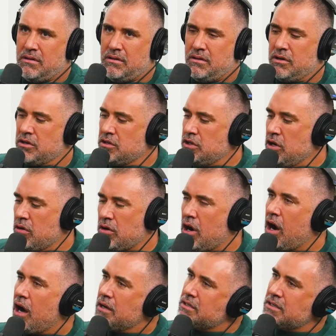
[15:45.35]
there's no
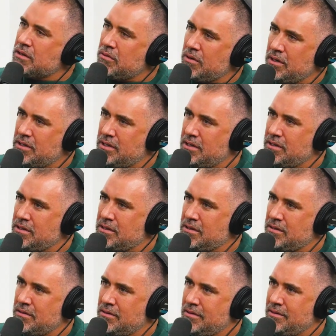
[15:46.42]
consequences
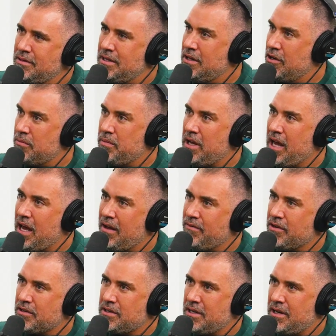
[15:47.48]
to their
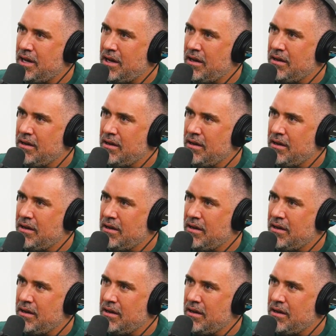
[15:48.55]
behavior today